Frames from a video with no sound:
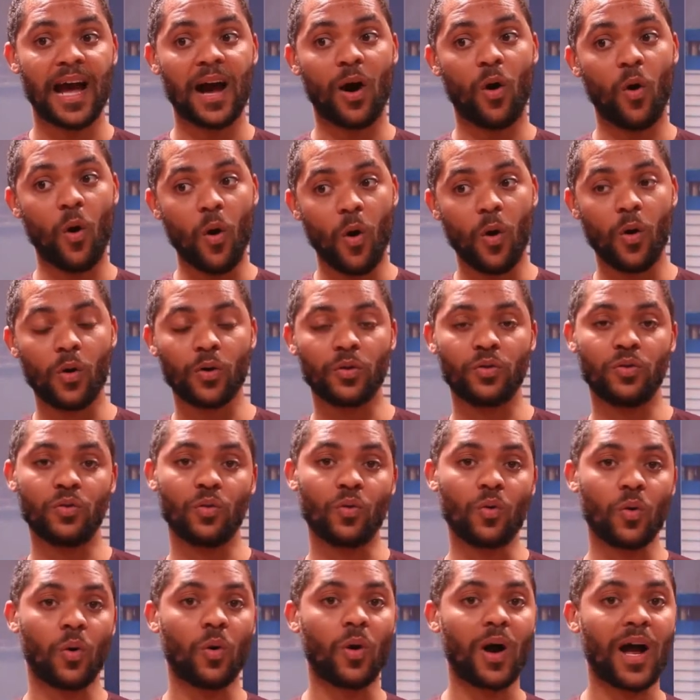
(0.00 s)
or you
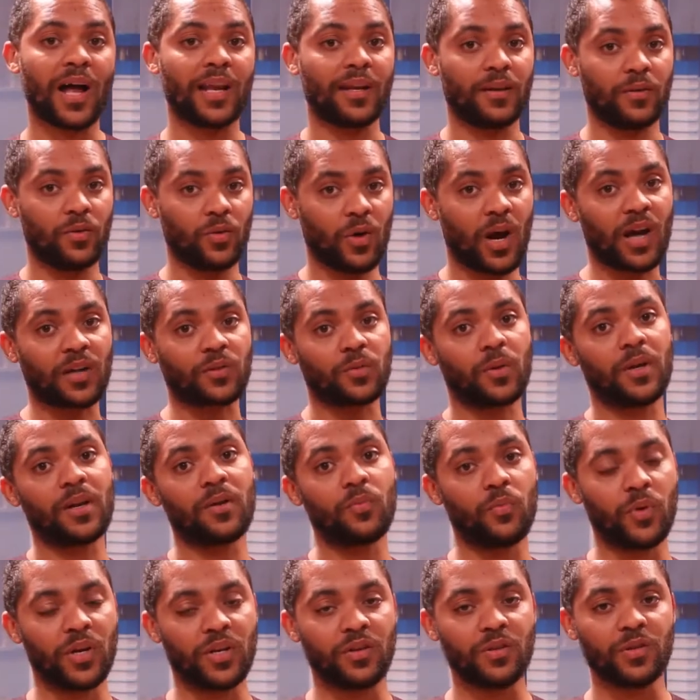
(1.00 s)
go and you actually
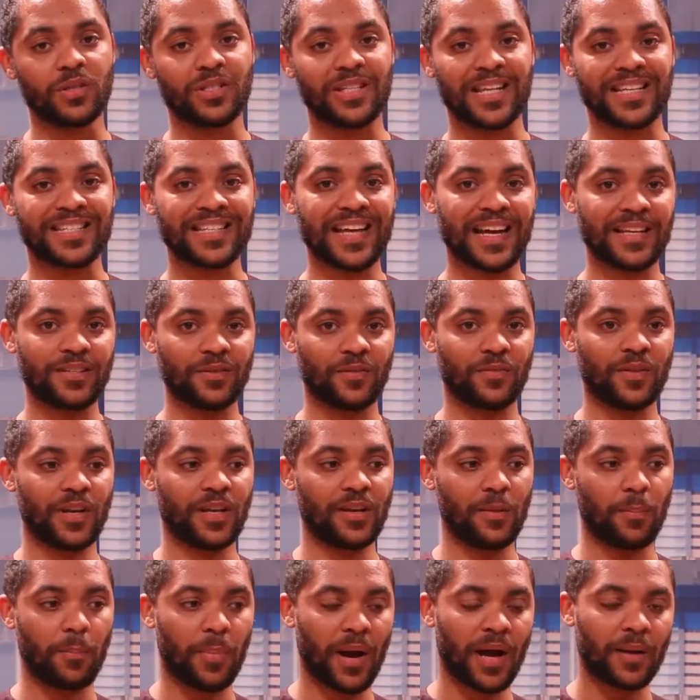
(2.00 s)
reduce the size of a
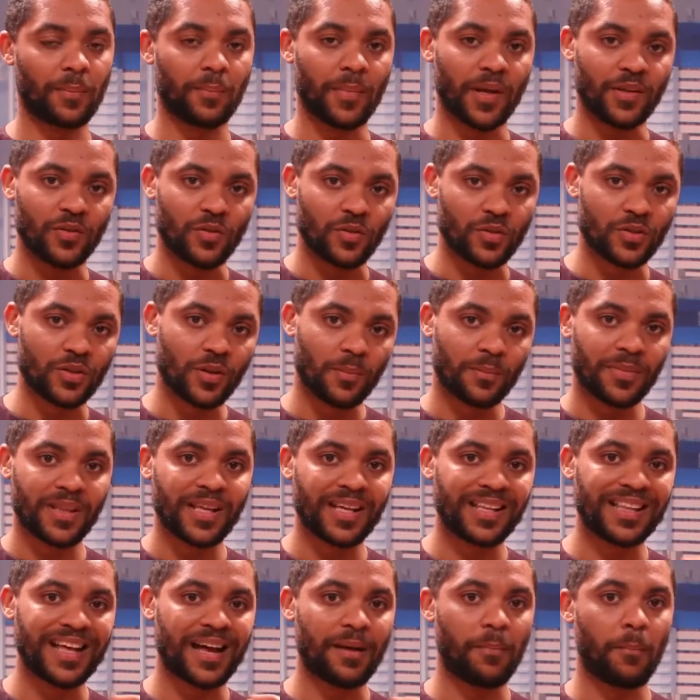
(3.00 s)
department to
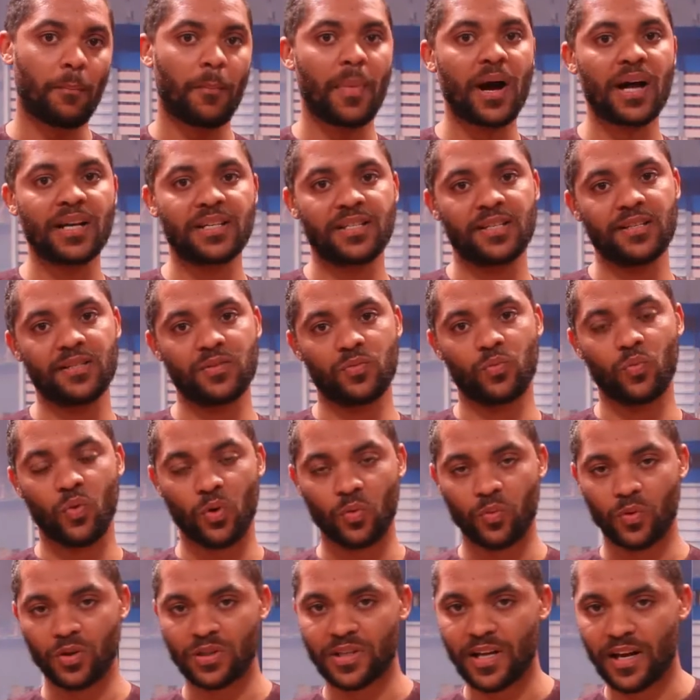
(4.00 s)
something that matches what
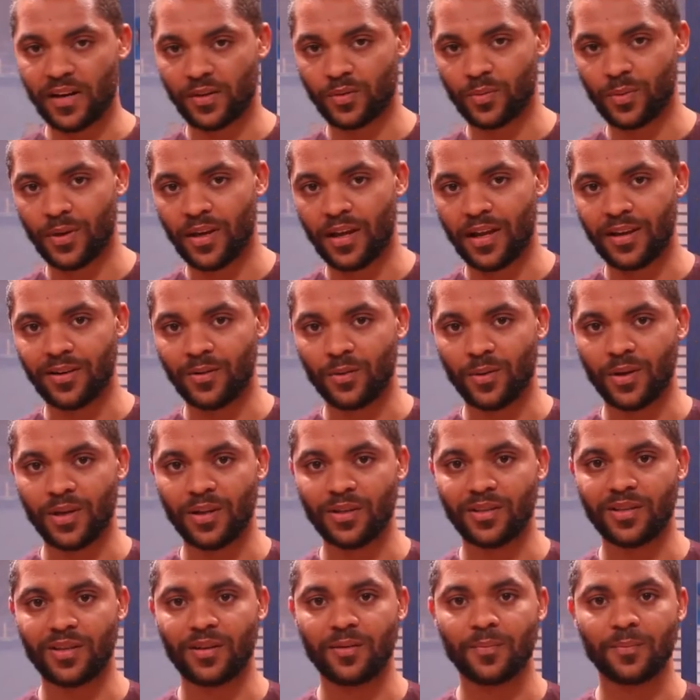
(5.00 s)
was actually
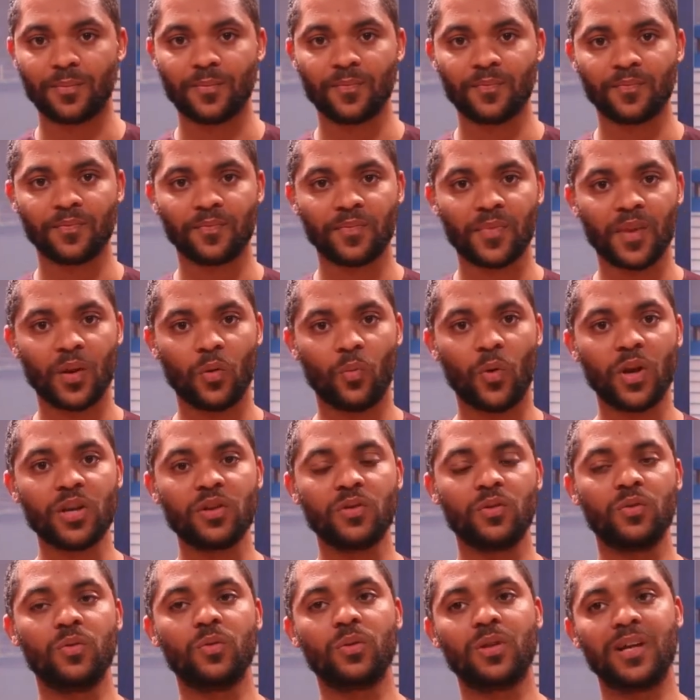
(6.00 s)
allocated. When
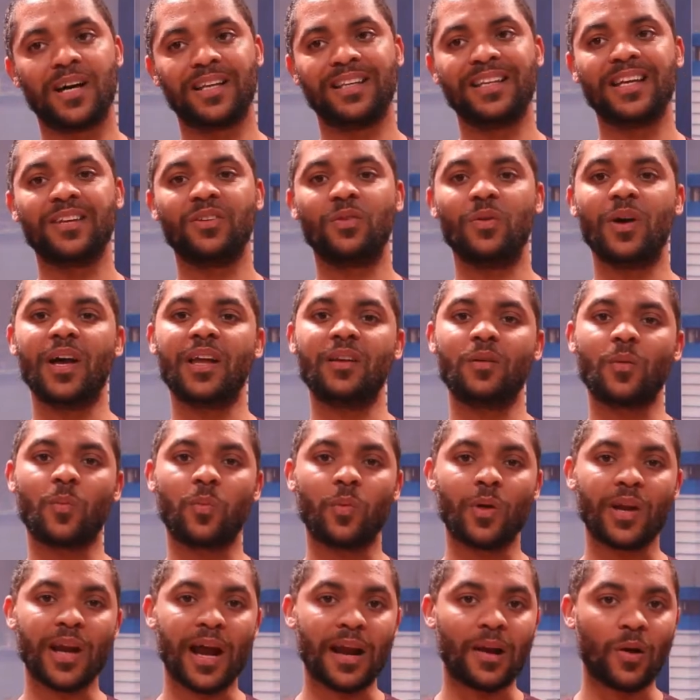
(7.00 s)
you do that, then you end up
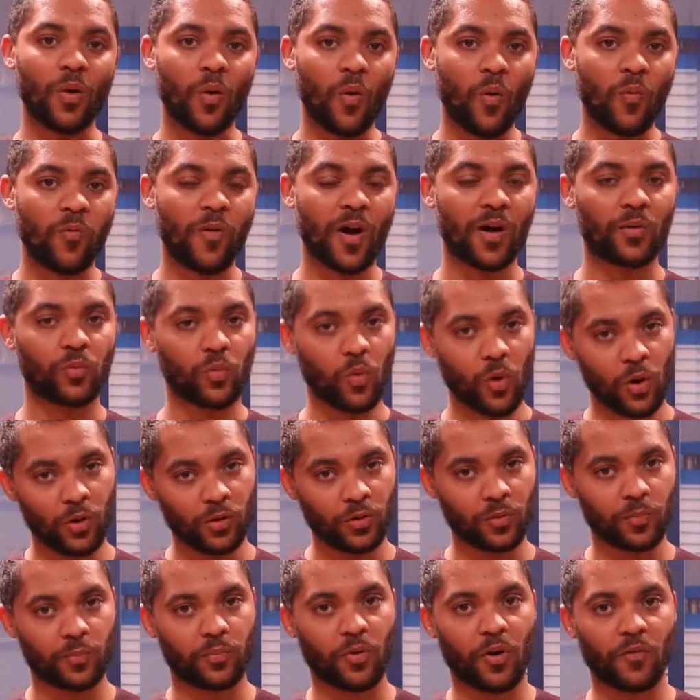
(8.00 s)
with an
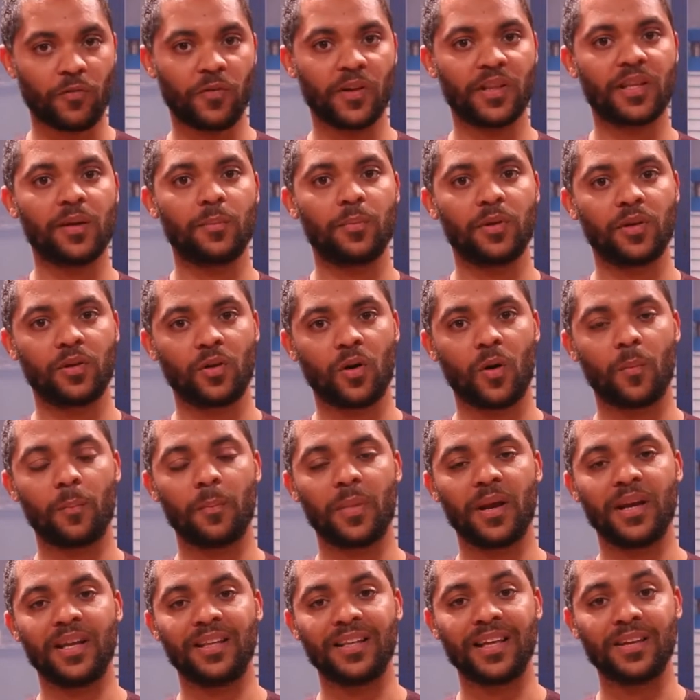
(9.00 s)
overall profitable
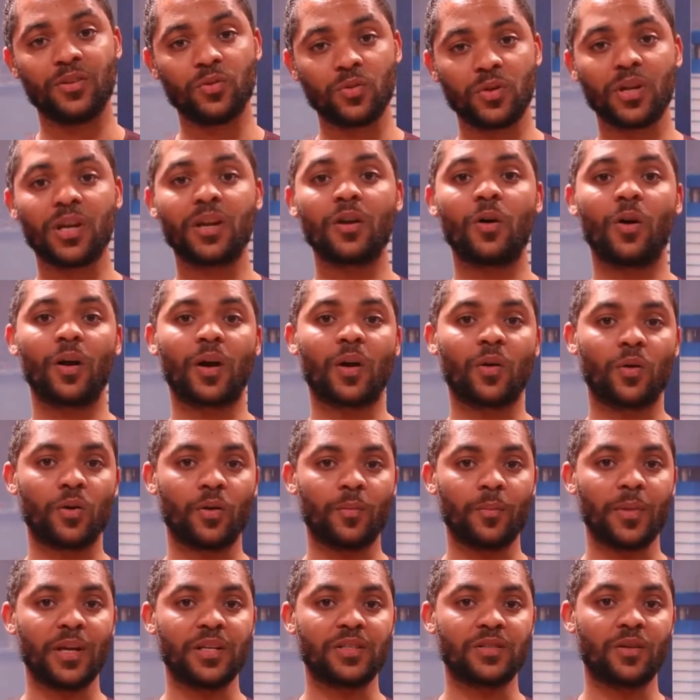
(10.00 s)
company. The unit
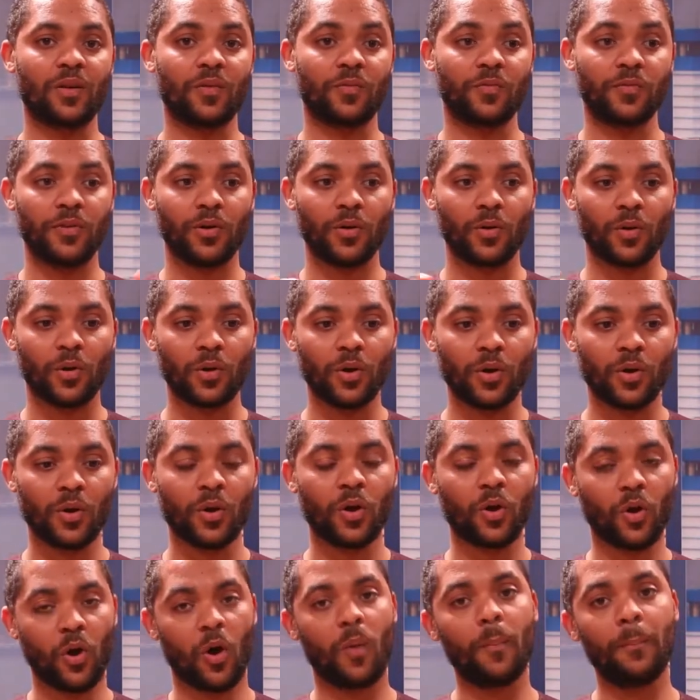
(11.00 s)
economics of your
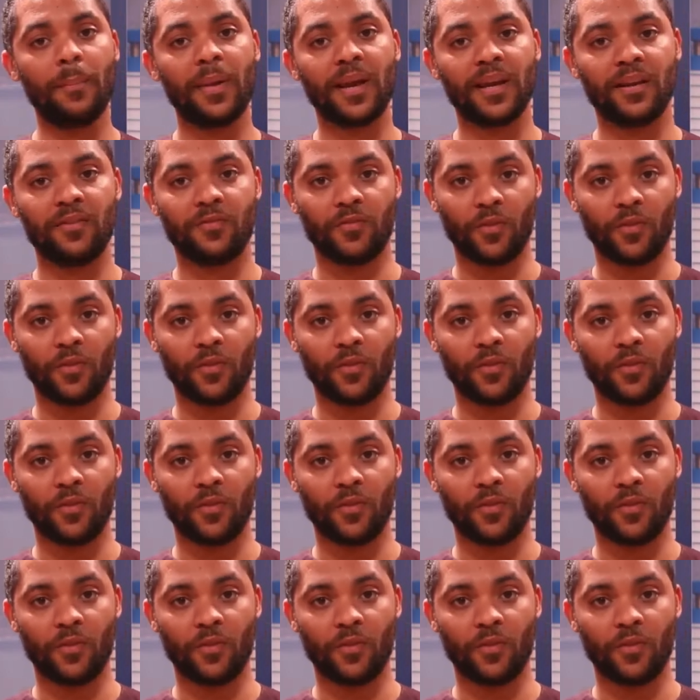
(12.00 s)
company